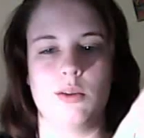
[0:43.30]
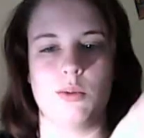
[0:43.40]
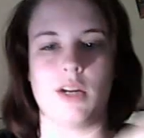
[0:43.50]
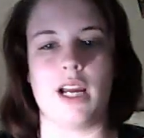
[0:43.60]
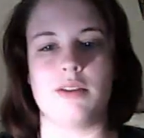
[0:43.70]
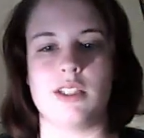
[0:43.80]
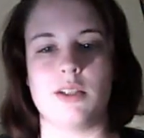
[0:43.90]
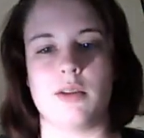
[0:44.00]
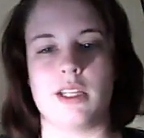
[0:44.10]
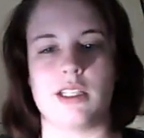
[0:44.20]
what I have to
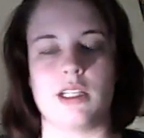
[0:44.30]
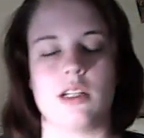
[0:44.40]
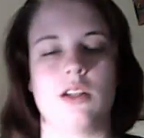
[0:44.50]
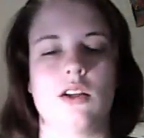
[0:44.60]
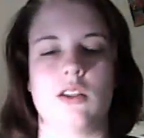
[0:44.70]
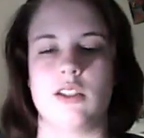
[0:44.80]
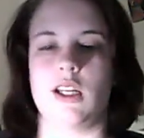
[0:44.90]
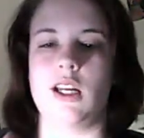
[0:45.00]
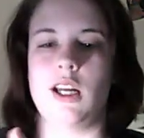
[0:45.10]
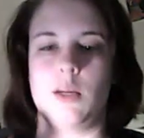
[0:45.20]
deal with as an adult
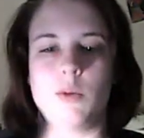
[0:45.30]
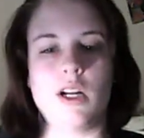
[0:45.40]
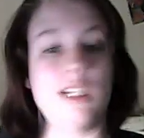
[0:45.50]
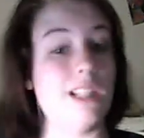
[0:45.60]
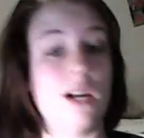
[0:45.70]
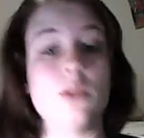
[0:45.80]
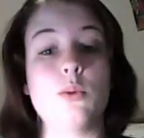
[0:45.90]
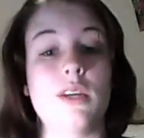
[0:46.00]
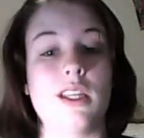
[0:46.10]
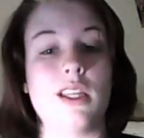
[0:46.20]
and what I dealt
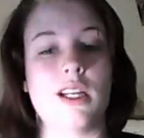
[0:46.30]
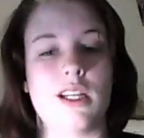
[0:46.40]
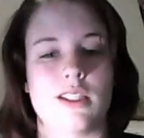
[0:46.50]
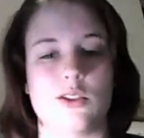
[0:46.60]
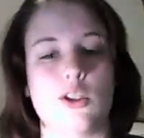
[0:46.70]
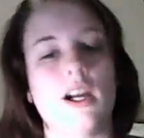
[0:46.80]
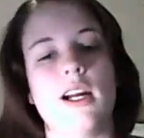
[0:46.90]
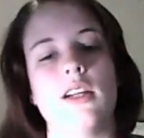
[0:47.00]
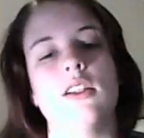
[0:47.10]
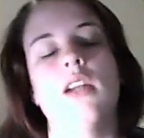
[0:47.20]
with as a
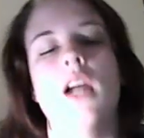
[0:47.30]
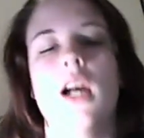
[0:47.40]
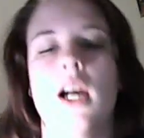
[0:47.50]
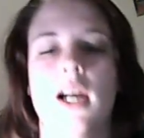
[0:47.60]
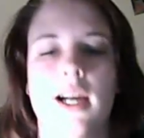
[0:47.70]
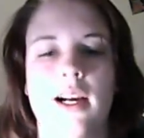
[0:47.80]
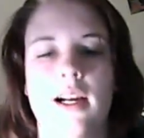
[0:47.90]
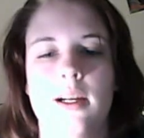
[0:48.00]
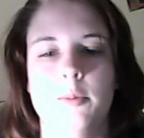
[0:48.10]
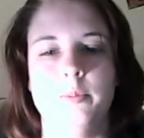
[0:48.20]
child.
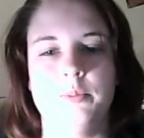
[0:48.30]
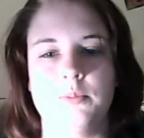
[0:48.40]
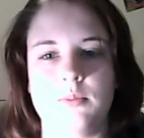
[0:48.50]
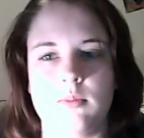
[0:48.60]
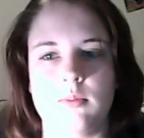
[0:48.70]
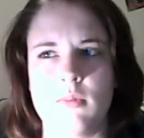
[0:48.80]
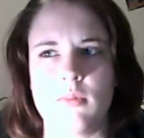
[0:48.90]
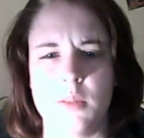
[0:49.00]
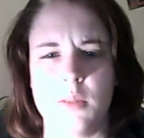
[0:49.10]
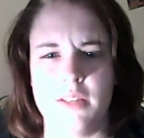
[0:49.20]

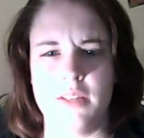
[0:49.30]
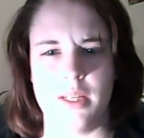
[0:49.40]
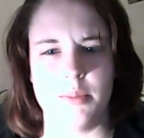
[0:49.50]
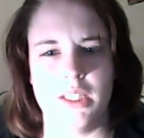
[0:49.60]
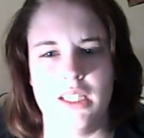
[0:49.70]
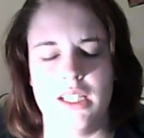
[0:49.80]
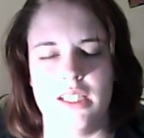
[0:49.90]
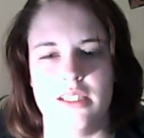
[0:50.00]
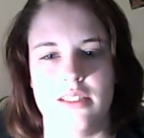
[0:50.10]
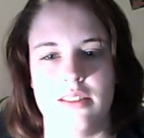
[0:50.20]
My
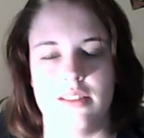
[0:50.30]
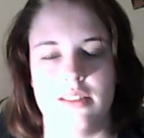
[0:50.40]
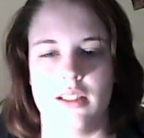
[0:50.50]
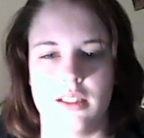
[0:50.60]
family is